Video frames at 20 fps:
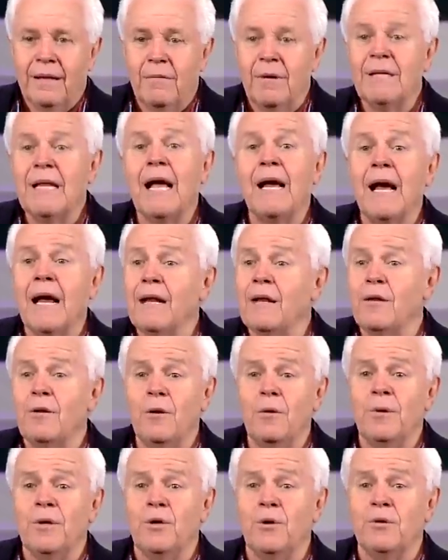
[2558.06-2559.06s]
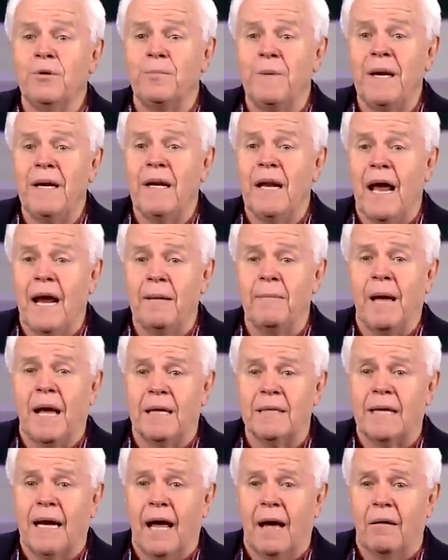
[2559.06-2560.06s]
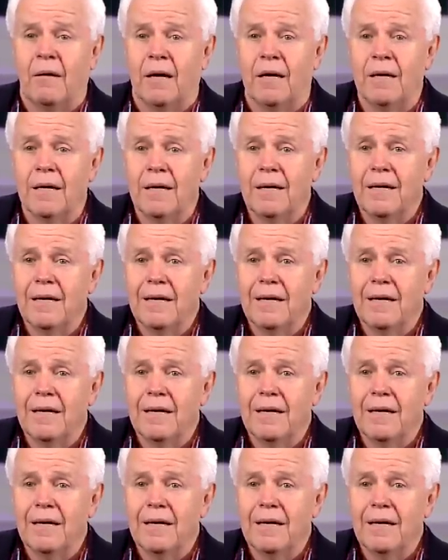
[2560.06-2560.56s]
What that got to do with you speeding 90 miles an hour?